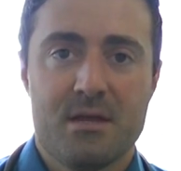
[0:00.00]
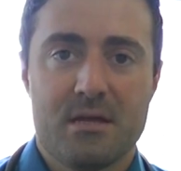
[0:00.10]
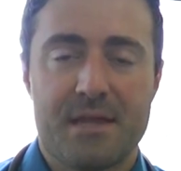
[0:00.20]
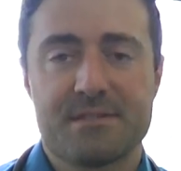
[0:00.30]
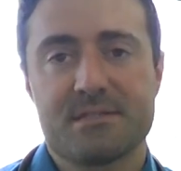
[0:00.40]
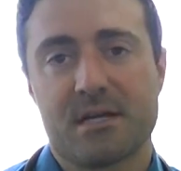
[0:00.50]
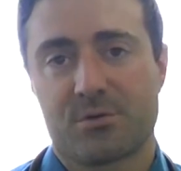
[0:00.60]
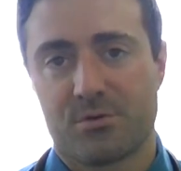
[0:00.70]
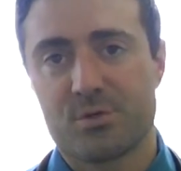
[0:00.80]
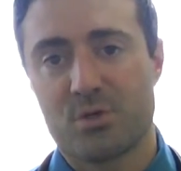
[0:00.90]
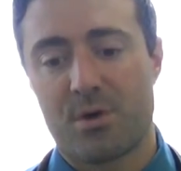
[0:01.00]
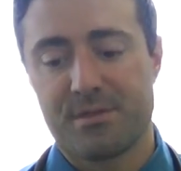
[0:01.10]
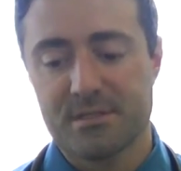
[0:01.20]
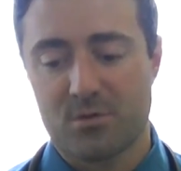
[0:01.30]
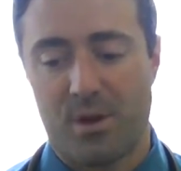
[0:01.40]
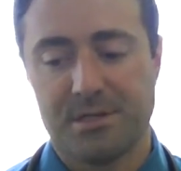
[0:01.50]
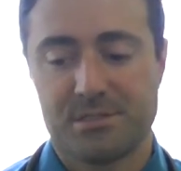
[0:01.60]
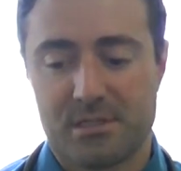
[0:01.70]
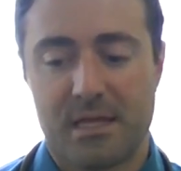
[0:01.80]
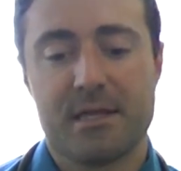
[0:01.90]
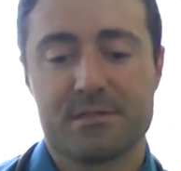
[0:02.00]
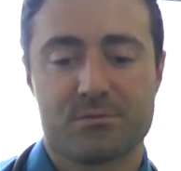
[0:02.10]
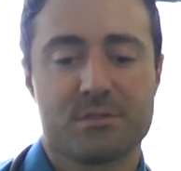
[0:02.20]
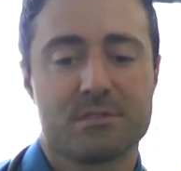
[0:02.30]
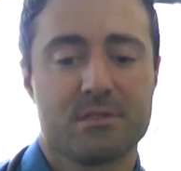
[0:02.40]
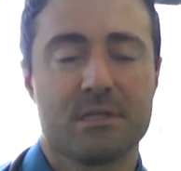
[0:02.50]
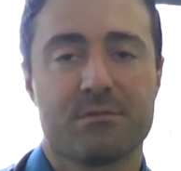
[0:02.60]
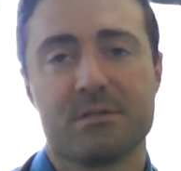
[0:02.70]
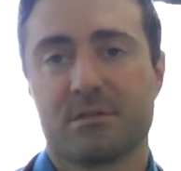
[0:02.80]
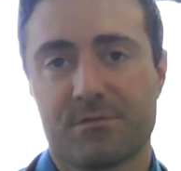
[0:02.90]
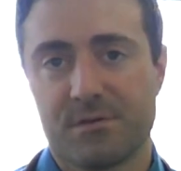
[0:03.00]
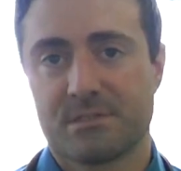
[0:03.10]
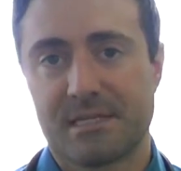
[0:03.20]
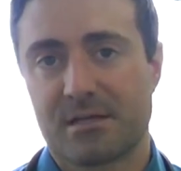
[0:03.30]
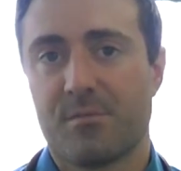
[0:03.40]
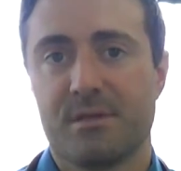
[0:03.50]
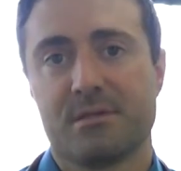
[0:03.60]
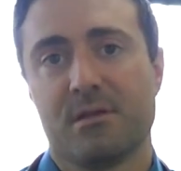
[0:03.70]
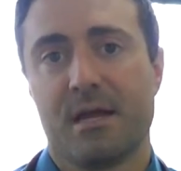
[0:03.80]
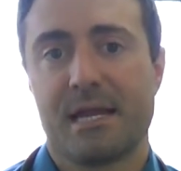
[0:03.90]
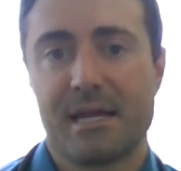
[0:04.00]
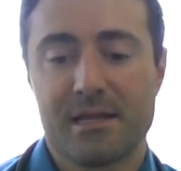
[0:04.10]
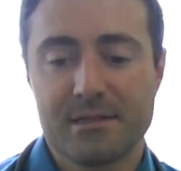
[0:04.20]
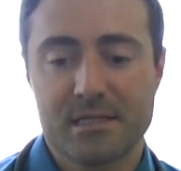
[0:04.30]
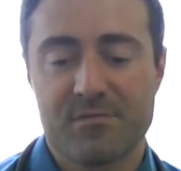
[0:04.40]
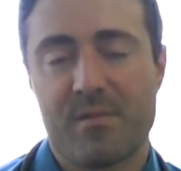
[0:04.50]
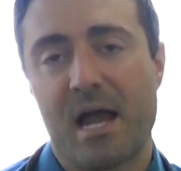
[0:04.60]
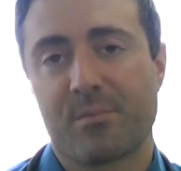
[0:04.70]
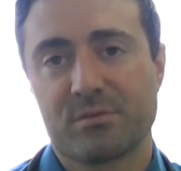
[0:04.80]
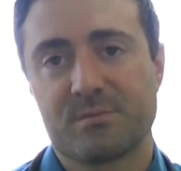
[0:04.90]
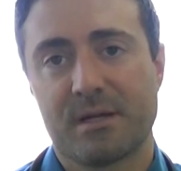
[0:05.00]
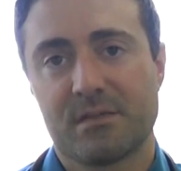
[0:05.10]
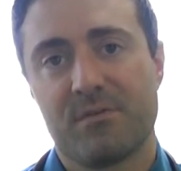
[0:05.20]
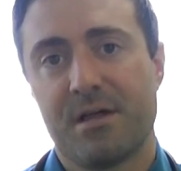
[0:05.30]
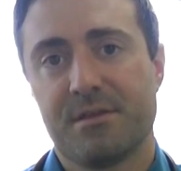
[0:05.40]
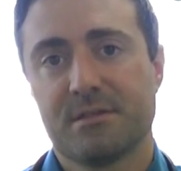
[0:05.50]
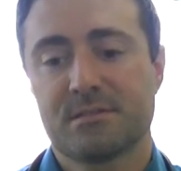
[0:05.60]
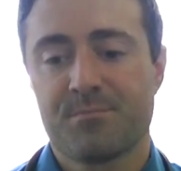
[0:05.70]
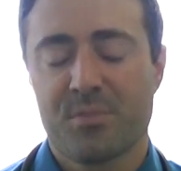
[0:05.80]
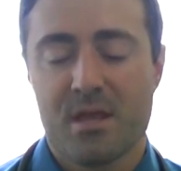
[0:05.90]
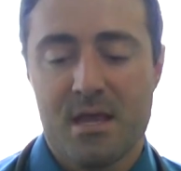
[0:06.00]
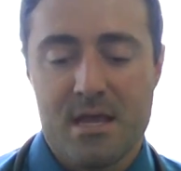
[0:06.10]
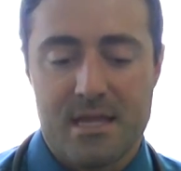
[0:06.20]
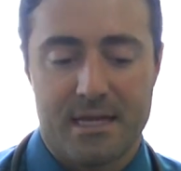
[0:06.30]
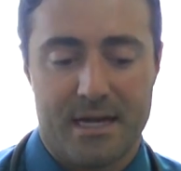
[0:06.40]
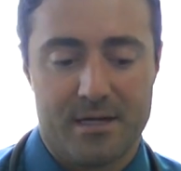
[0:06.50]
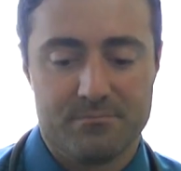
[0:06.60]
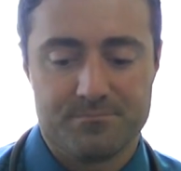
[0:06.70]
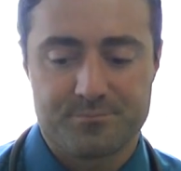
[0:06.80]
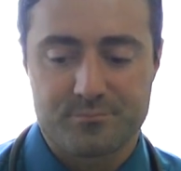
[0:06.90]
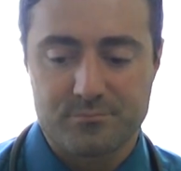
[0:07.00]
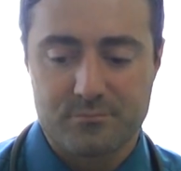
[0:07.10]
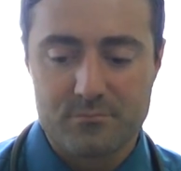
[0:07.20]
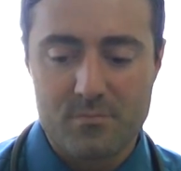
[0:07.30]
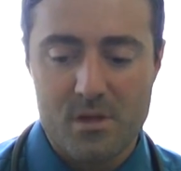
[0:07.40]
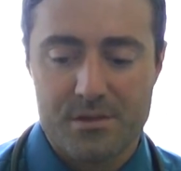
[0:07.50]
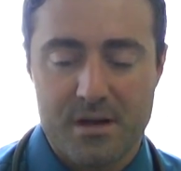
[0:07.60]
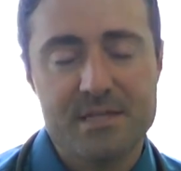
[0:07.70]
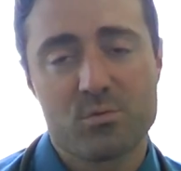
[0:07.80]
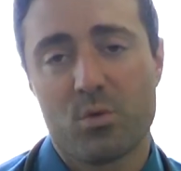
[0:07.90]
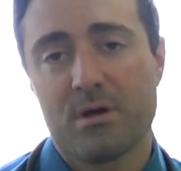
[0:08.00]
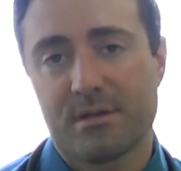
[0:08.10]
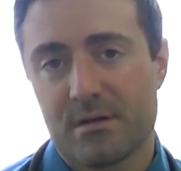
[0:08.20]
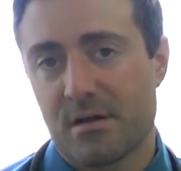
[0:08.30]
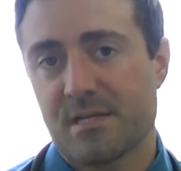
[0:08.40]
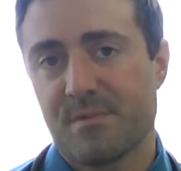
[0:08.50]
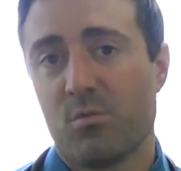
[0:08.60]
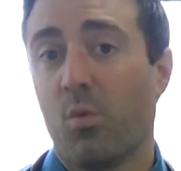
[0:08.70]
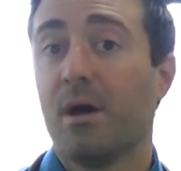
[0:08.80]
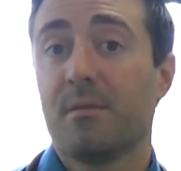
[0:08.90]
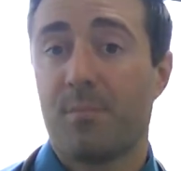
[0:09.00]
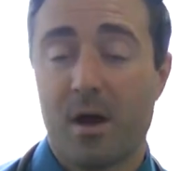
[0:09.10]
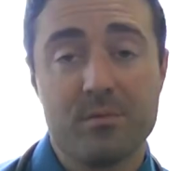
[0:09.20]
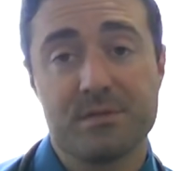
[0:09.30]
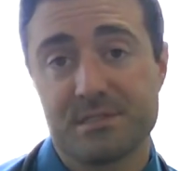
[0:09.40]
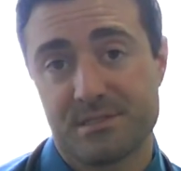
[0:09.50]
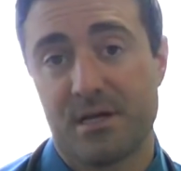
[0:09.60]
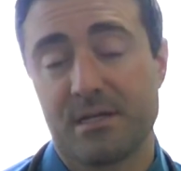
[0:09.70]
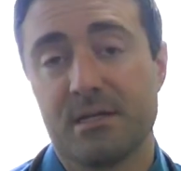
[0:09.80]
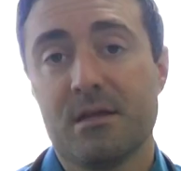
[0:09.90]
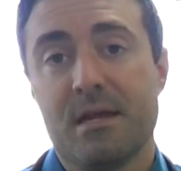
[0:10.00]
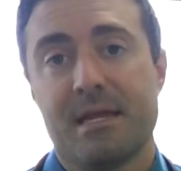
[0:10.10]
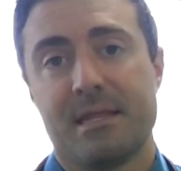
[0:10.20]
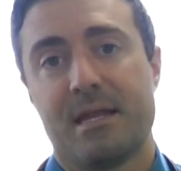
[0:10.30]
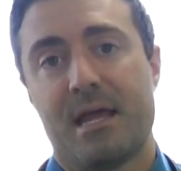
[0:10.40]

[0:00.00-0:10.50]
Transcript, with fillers: Hi, this is Dr. Ruscio, and this question has recently resurfaced and come into light, and I'd like to give my perspective on this. Um, there, has one, there has been one published study that